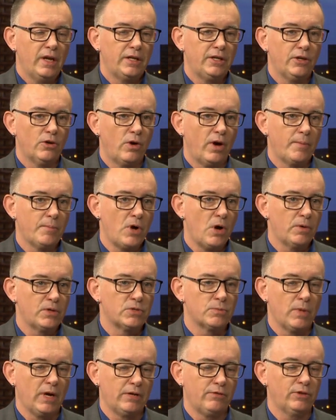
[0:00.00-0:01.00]
you know, I'm
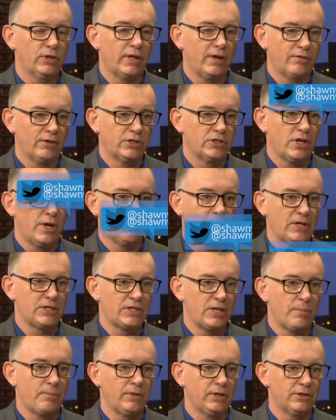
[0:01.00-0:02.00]
always mindful every time I
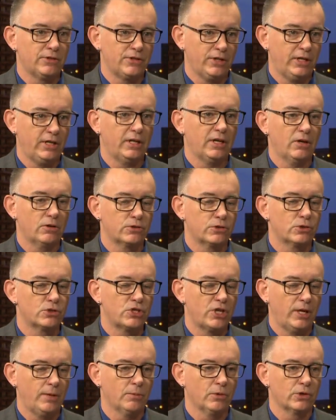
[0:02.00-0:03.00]
step in city council
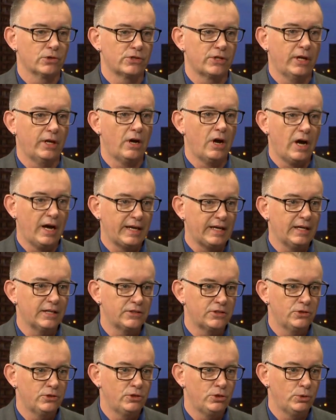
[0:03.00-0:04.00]
chambers that I
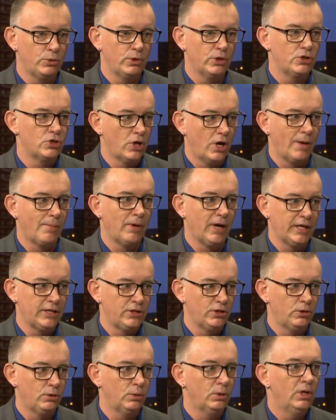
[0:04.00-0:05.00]
get to do the job I
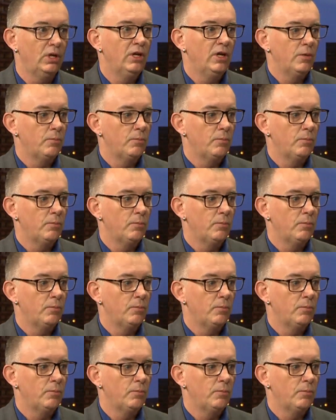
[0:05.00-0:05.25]
do